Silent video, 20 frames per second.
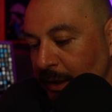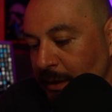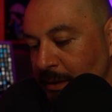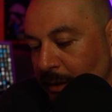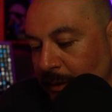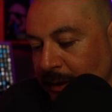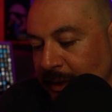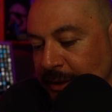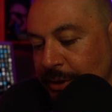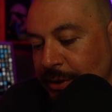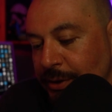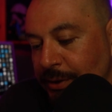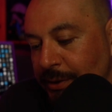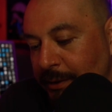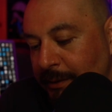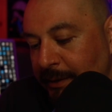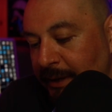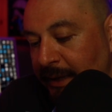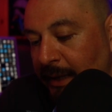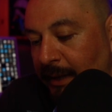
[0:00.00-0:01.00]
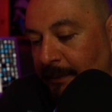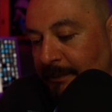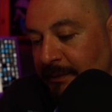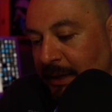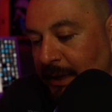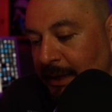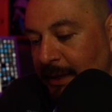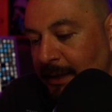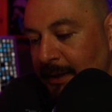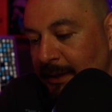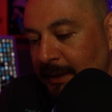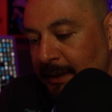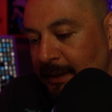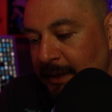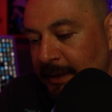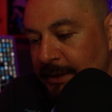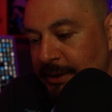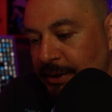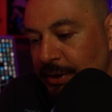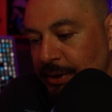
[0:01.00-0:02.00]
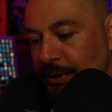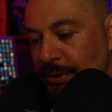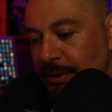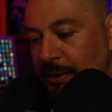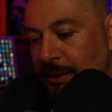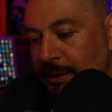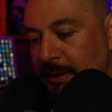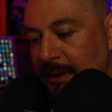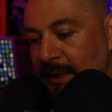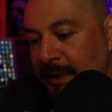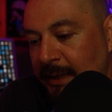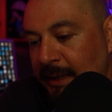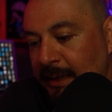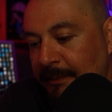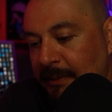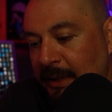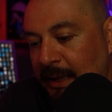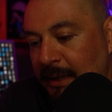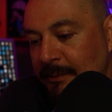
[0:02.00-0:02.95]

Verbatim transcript: So let's just hurry it up. Let's just hurry it up.